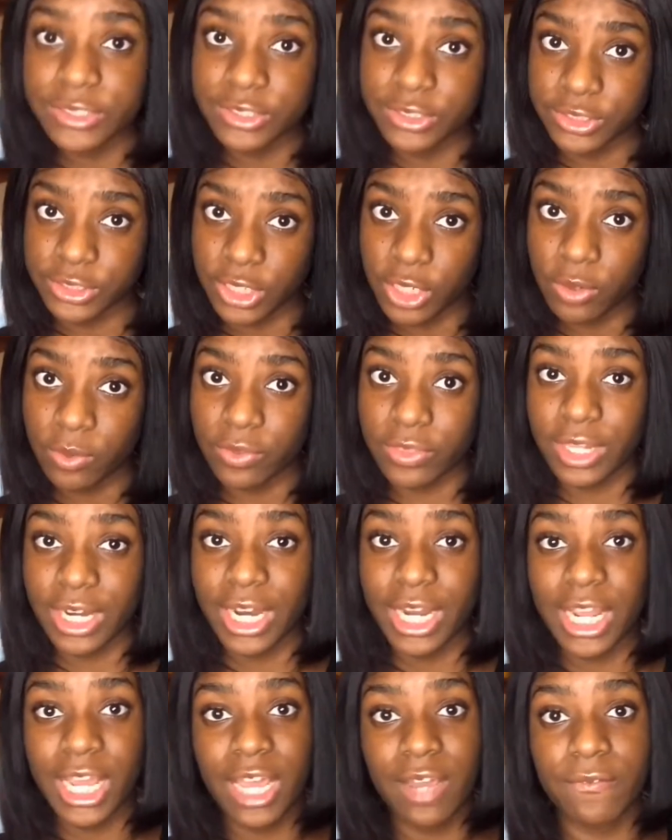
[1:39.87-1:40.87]
don't that I
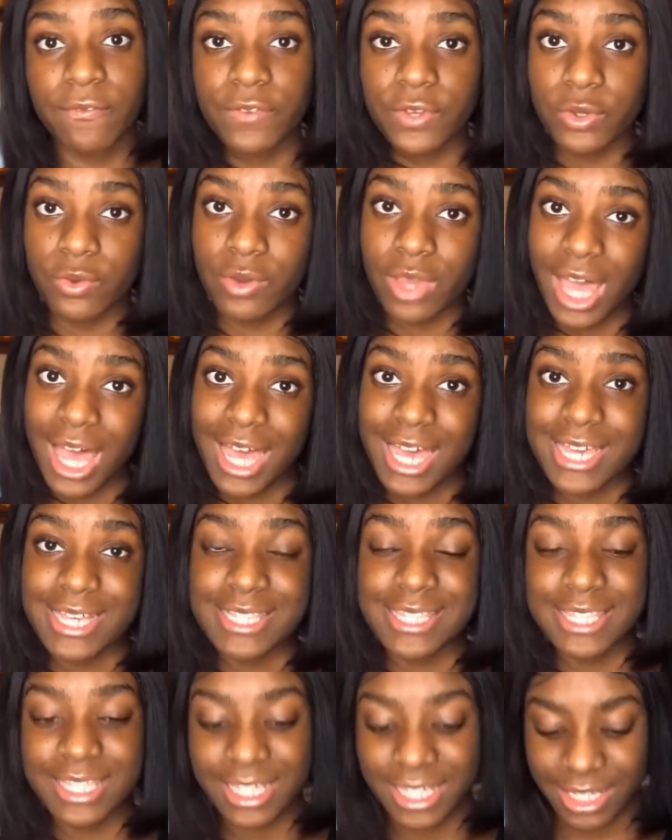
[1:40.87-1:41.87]
have for you
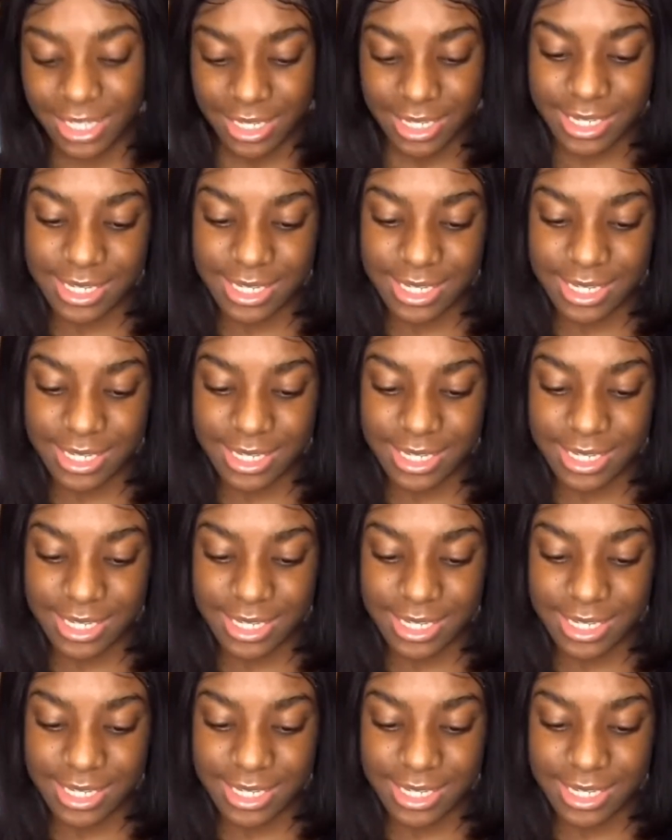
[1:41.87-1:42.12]
guys is...